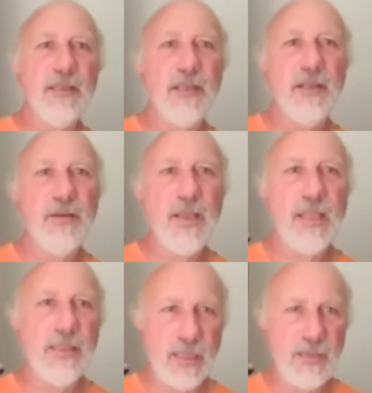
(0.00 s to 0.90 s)
You know,
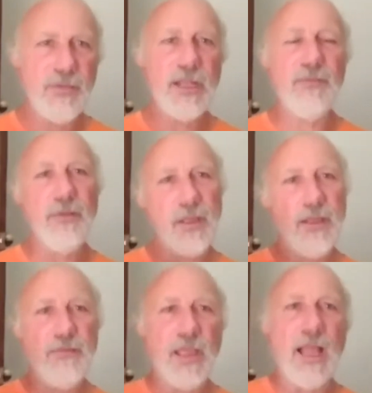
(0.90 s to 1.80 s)
and even if
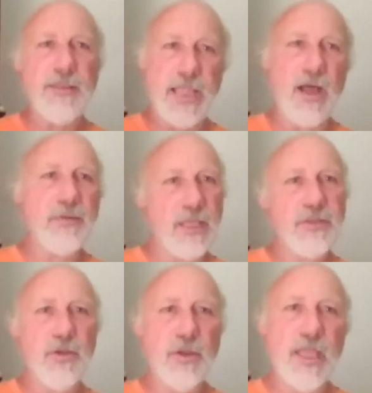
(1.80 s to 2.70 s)
you got doubt,
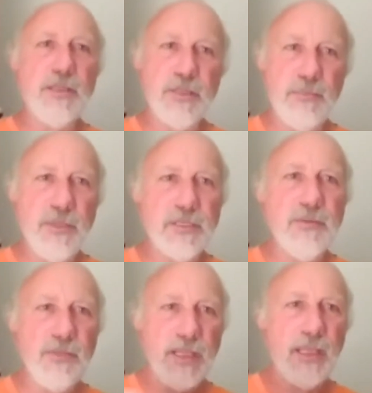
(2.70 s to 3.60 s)
that's okay.
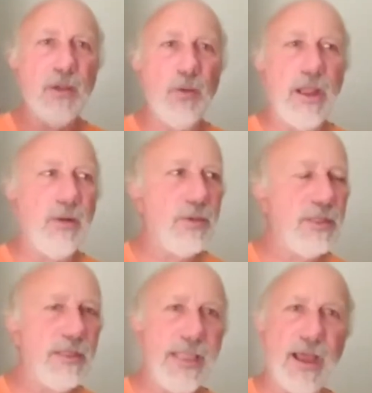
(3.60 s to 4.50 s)
Submissively inquire
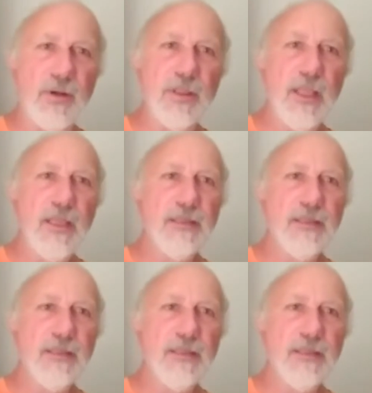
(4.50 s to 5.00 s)
with the doubt.